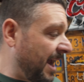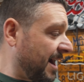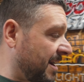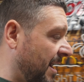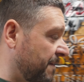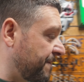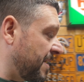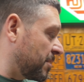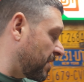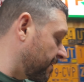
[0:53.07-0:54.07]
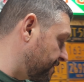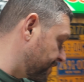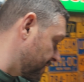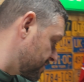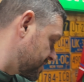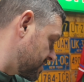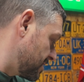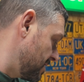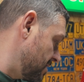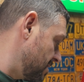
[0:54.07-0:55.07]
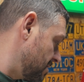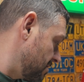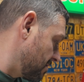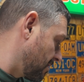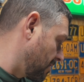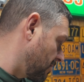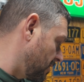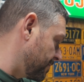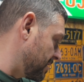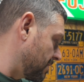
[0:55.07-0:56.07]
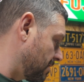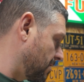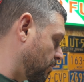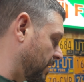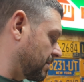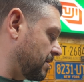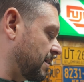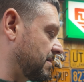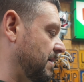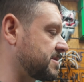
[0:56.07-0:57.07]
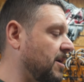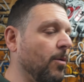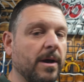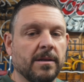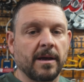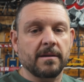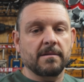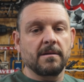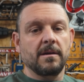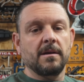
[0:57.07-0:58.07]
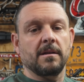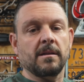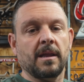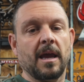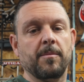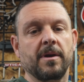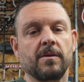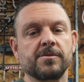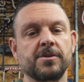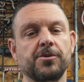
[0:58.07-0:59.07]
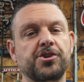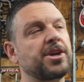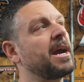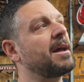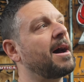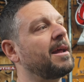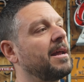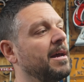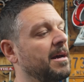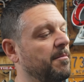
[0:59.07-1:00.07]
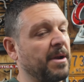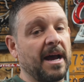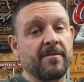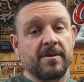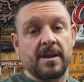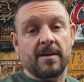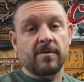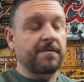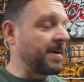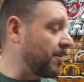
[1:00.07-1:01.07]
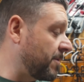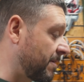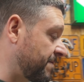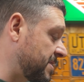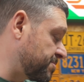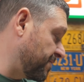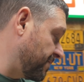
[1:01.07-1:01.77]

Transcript: And I found my first Coleman quick light. I think it's a quick light lamp here. There's no shade on it, but I've never found one of these